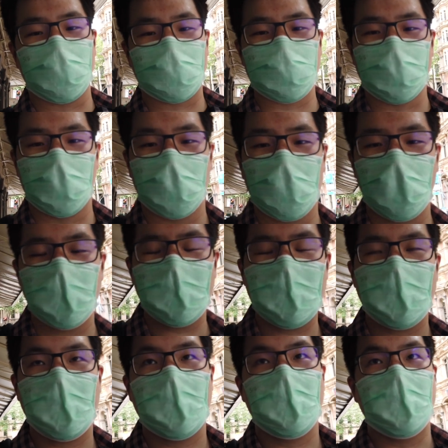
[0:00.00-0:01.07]
a bookstore.
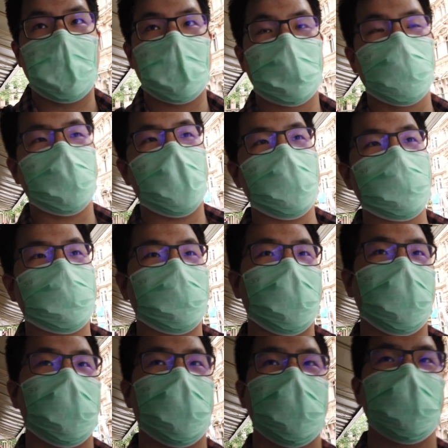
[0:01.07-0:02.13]
Today is
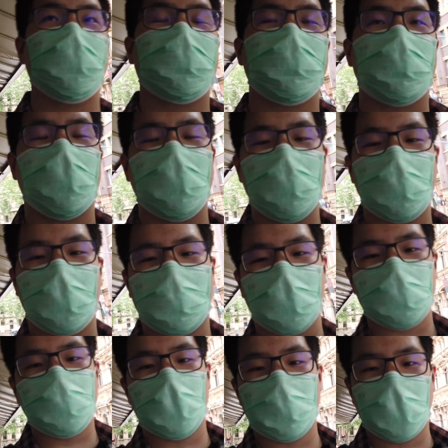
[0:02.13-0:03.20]
the 30th
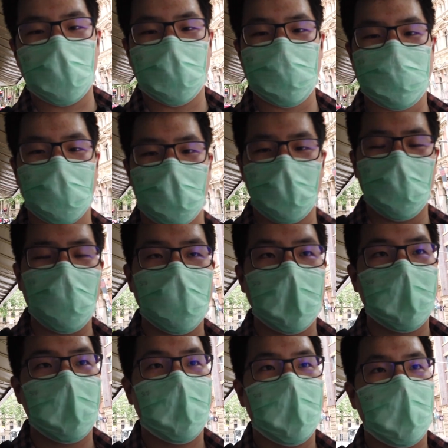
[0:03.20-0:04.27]
of October in Sydney.
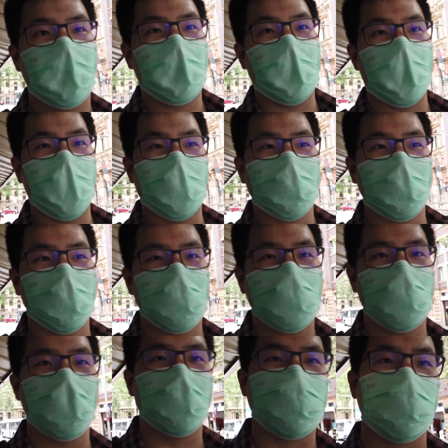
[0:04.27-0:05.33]
And
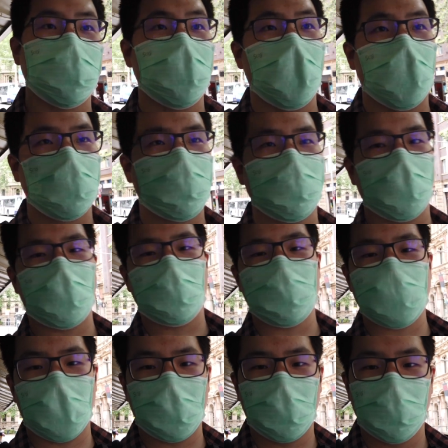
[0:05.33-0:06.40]
as you know, tomorrow
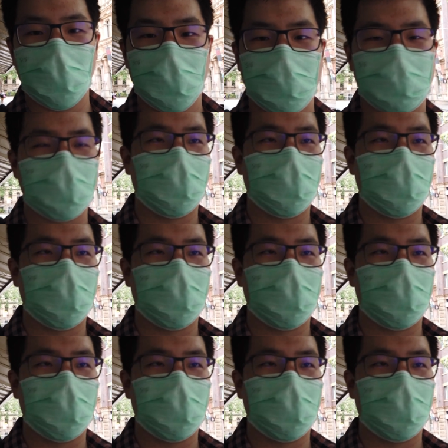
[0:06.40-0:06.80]
is Halloween, the